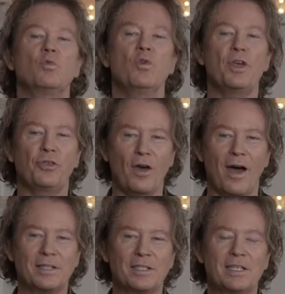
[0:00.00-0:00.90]
with
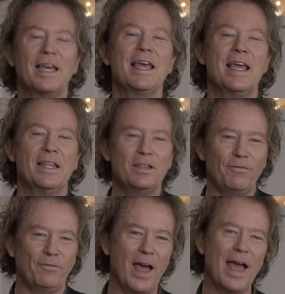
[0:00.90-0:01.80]
us in the
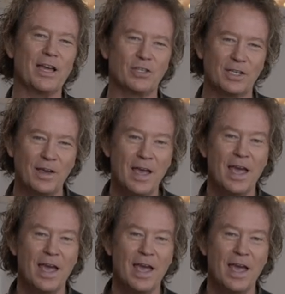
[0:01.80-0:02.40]
flesh.